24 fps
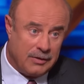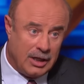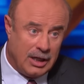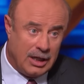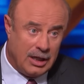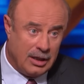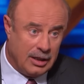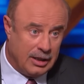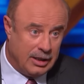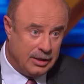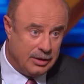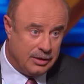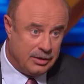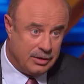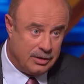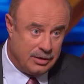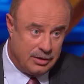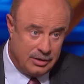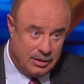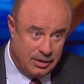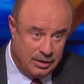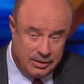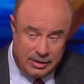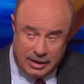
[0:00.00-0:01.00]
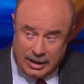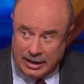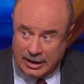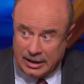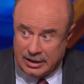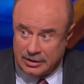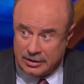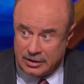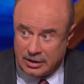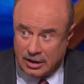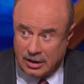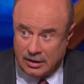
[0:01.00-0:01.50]
knowledge, she
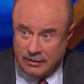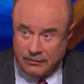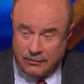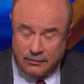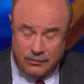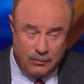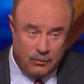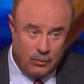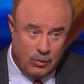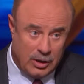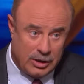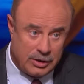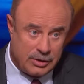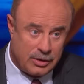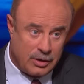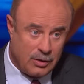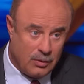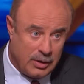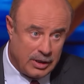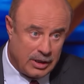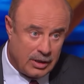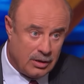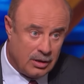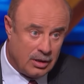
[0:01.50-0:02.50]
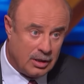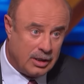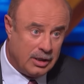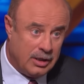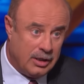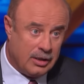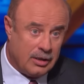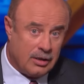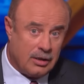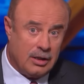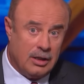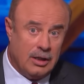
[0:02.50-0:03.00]
says, of what's going on
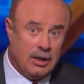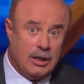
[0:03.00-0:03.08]
here.